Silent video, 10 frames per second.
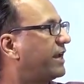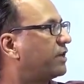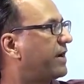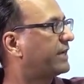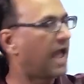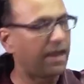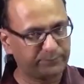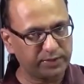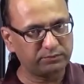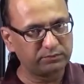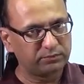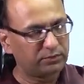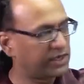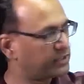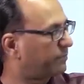it might happen
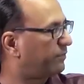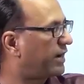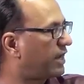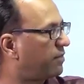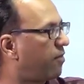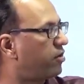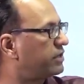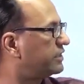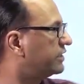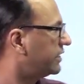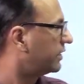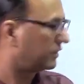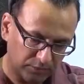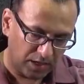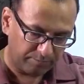there's a perineal body tear.